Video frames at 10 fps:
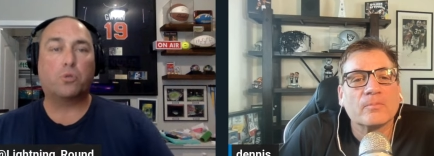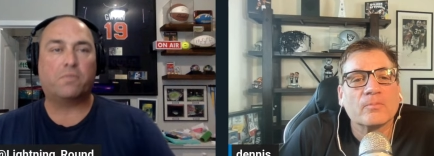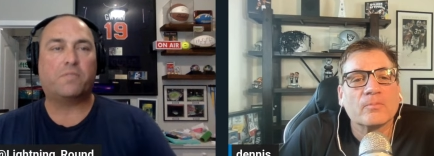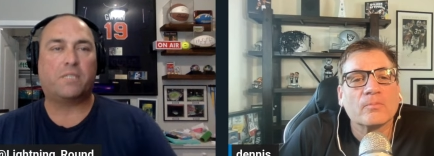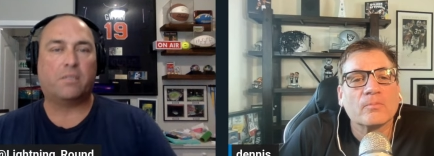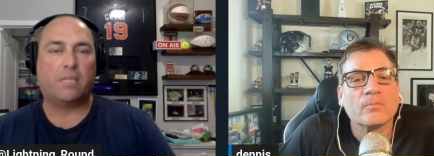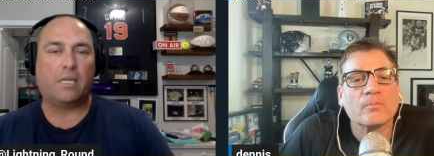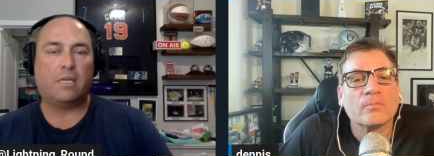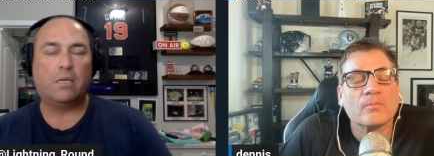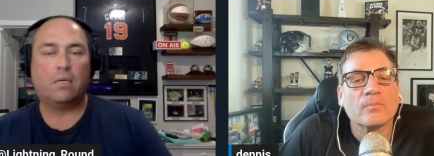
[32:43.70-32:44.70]
Speaker 1: of the
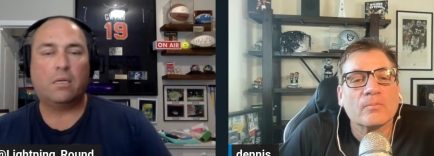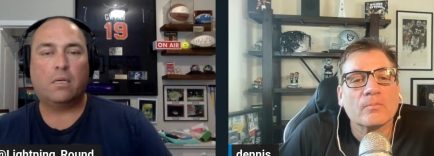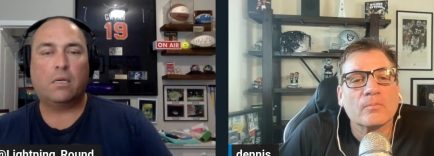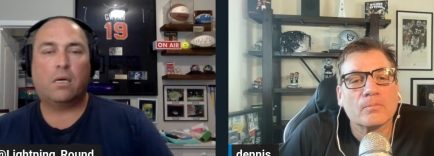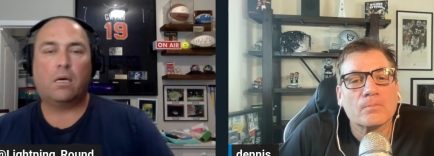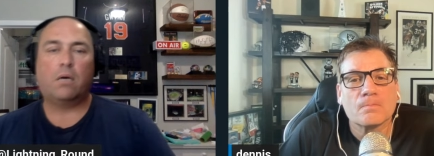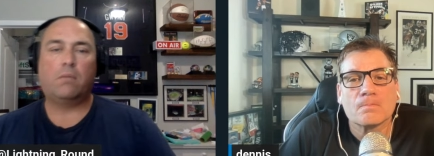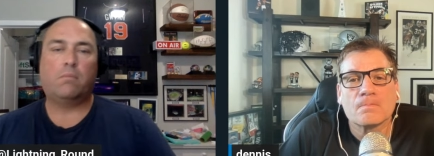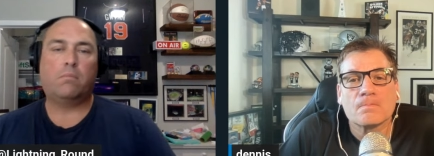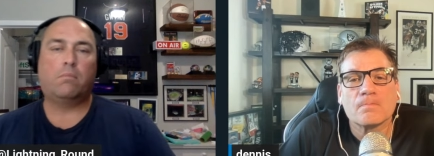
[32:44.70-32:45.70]
facility
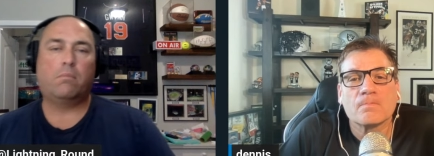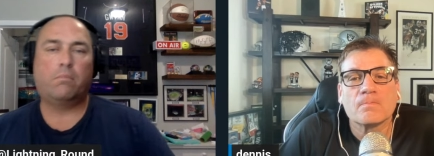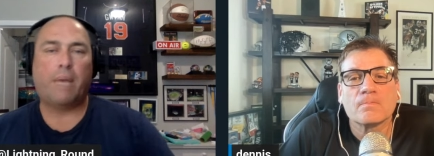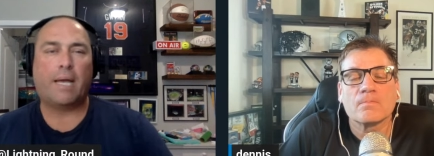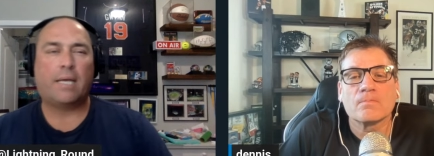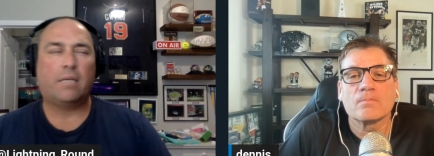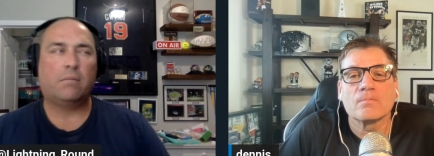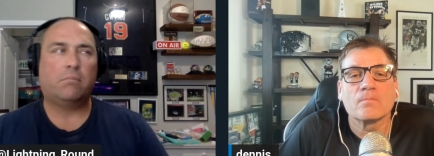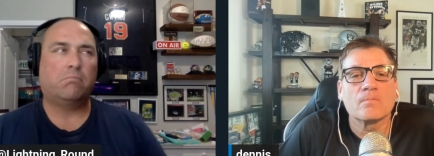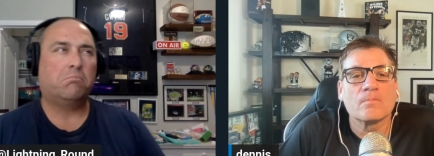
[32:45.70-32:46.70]
um, back
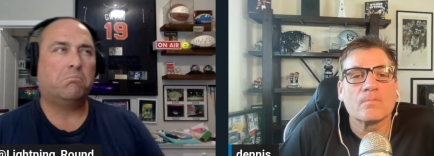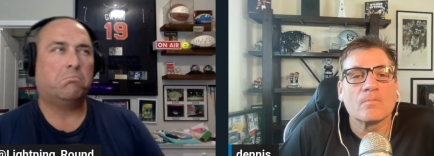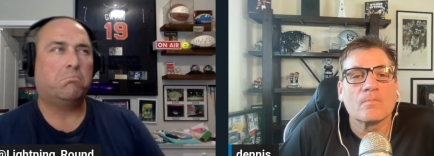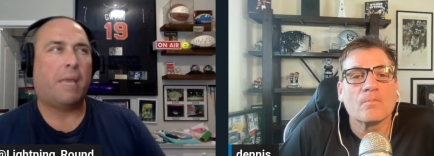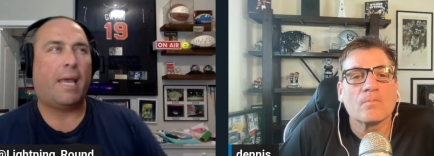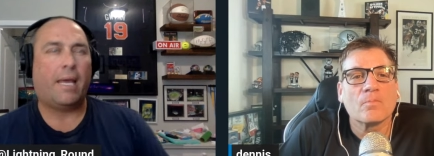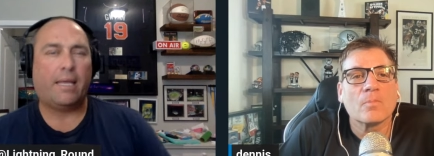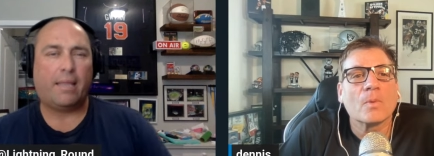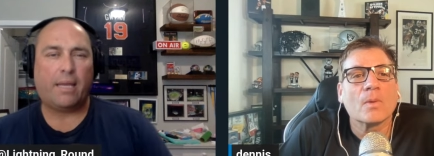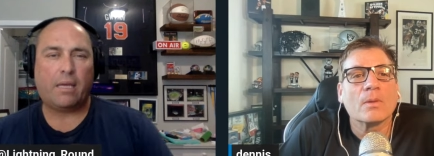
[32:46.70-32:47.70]
in
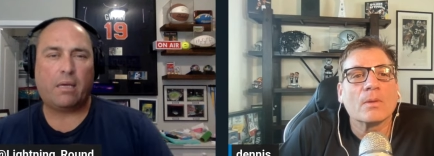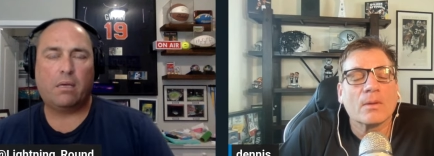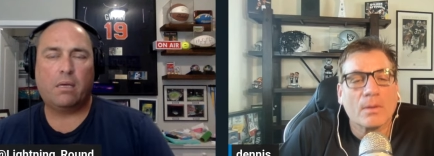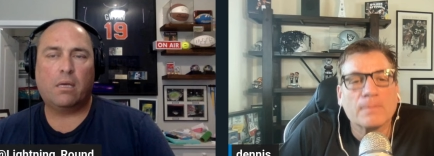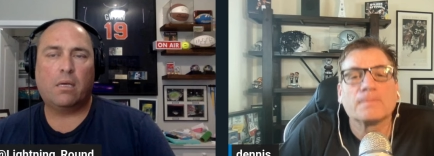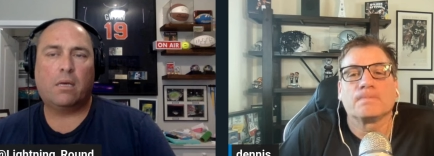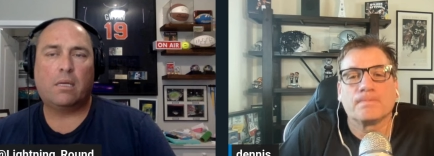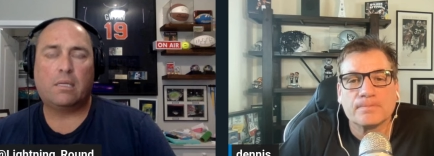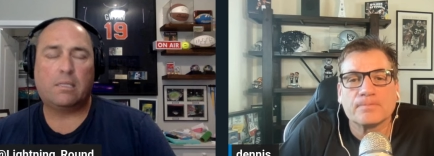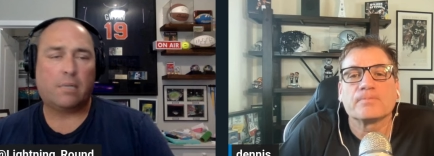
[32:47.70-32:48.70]
May, I think,
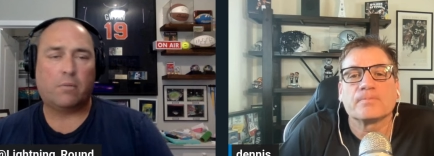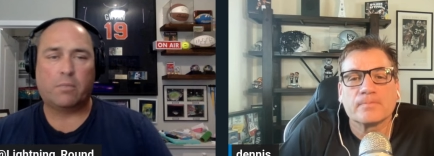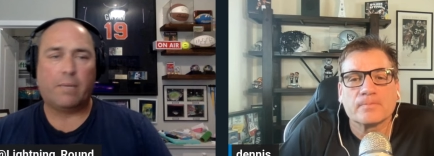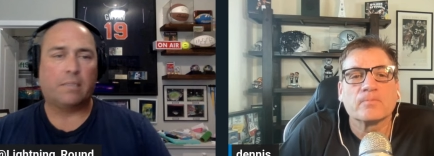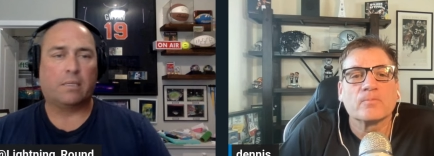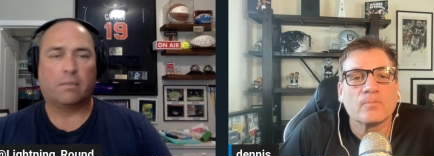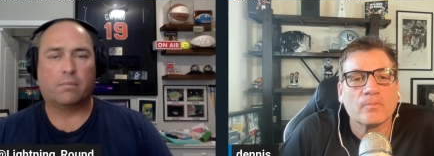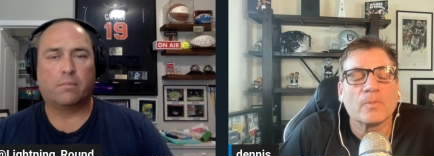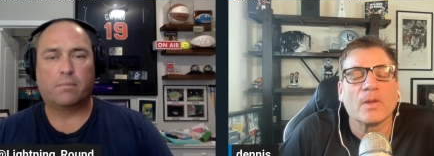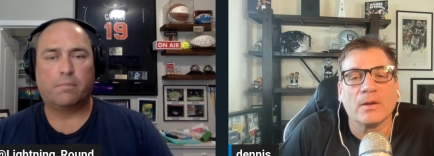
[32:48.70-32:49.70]
and he said it was amazing.
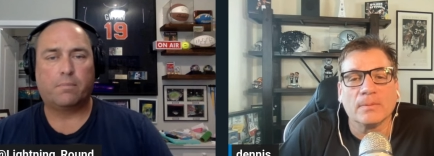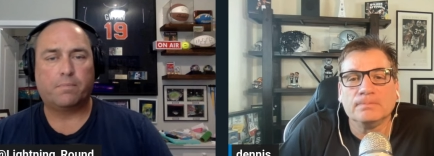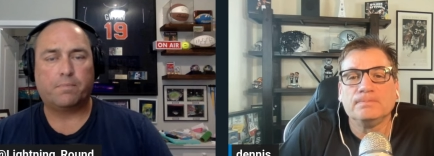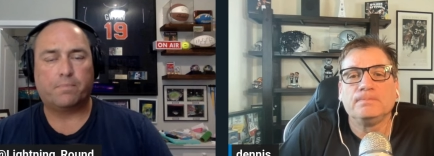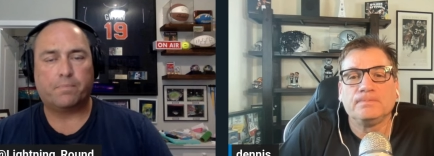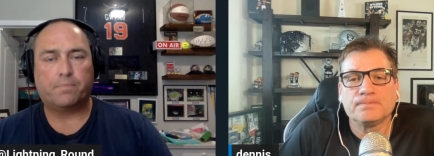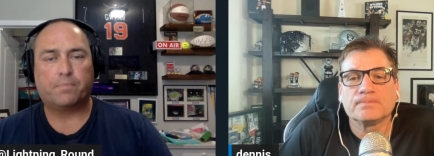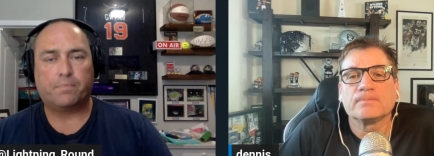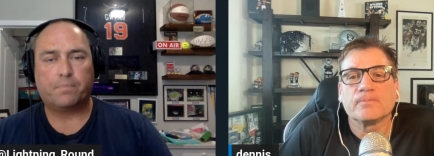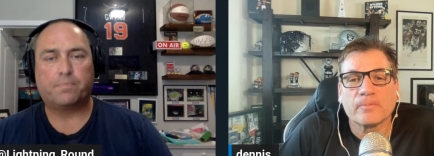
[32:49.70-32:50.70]
Speaker 2: Yeah,
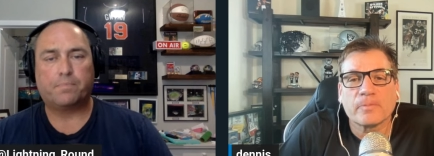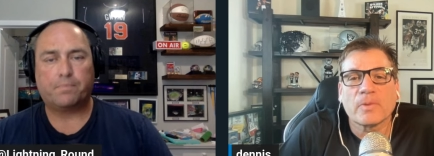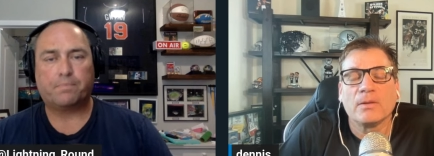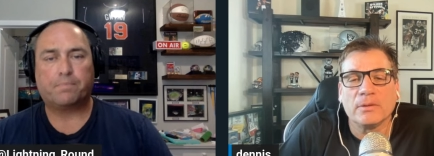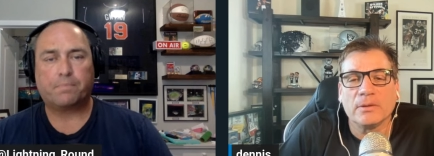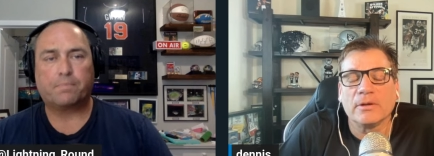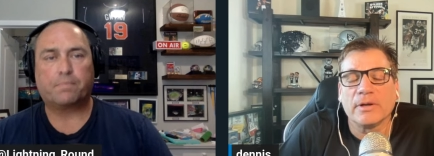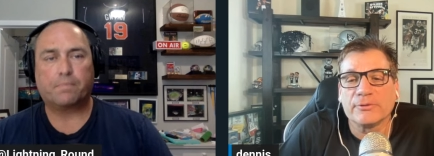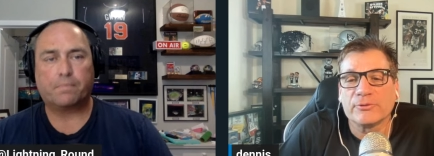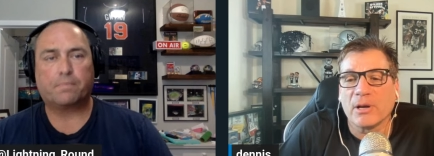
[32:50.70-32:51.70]
they did
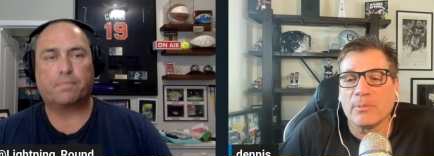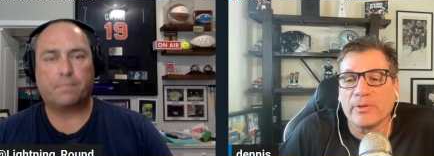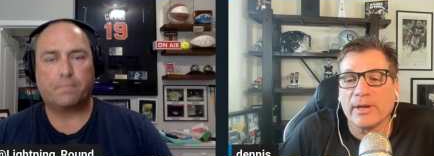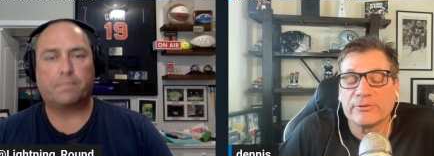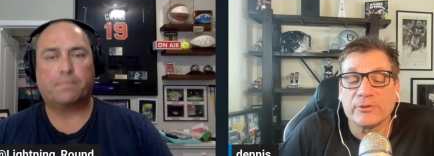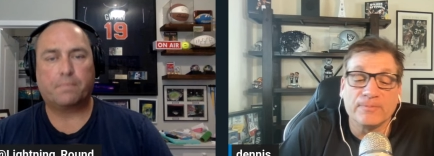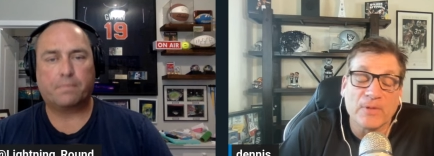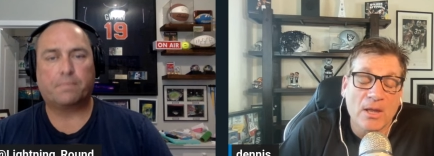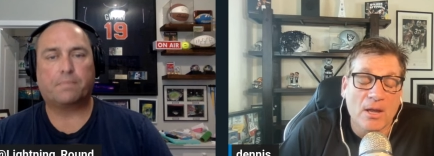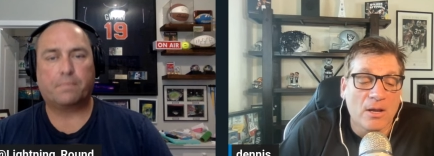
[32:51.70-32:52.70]
a nice job with that.
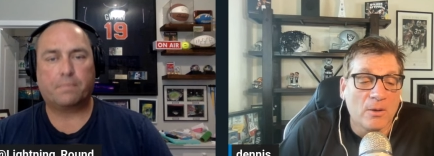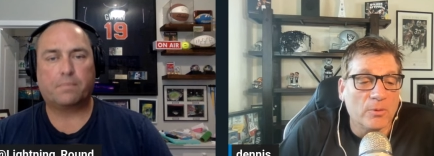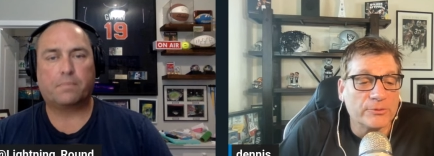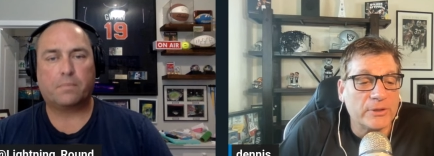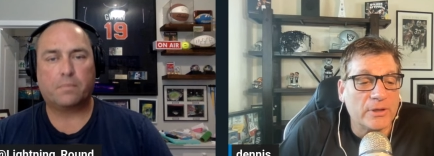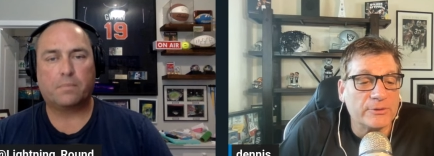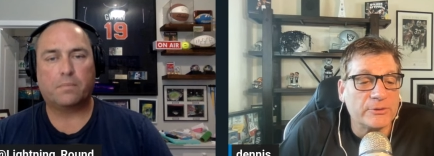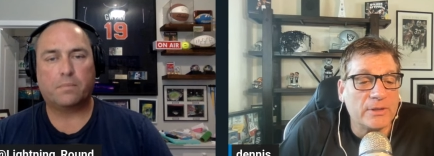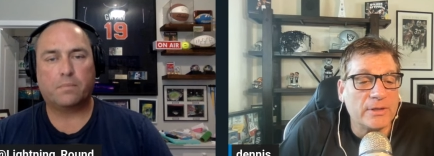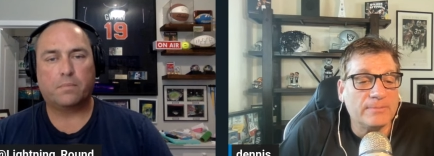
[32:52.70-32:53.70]
So we'll see
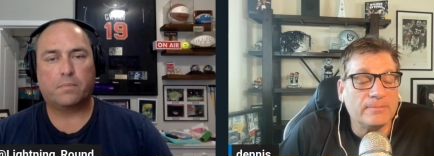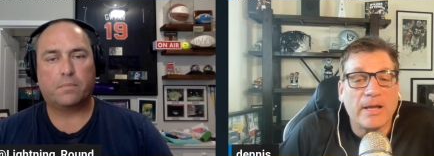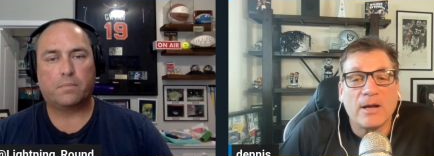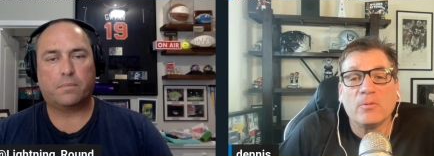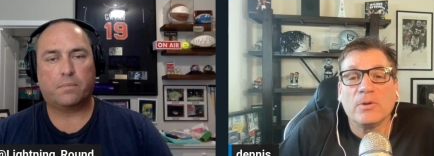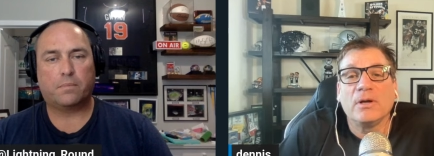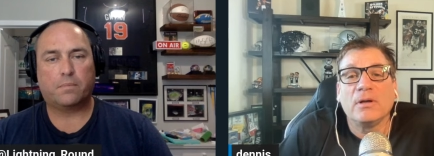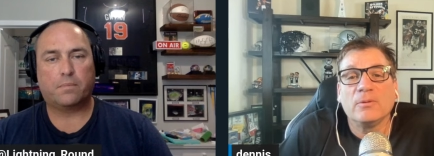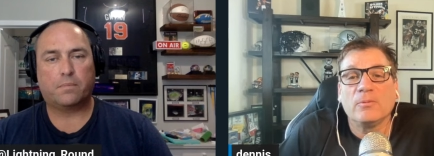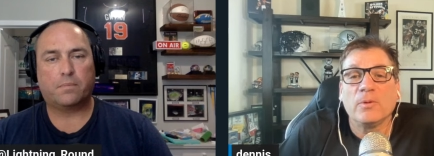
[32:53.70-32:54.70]
on Sunday how
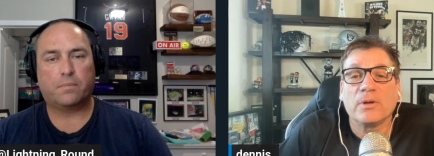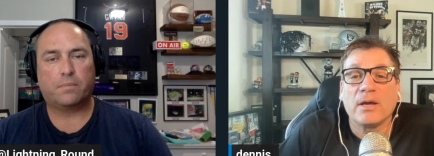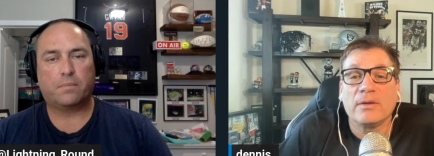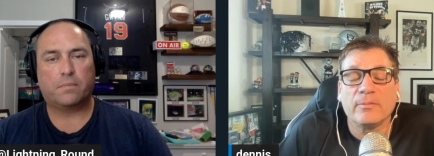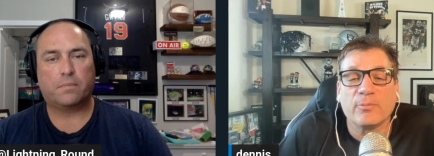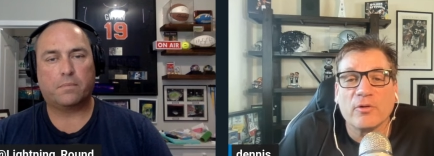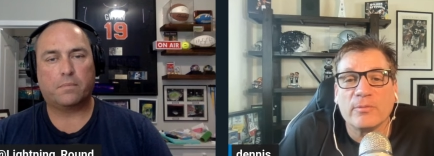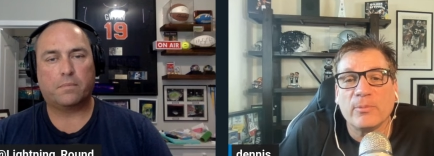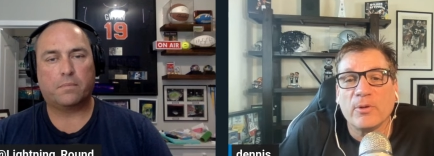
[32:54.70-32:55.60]
uh, what kind of improvement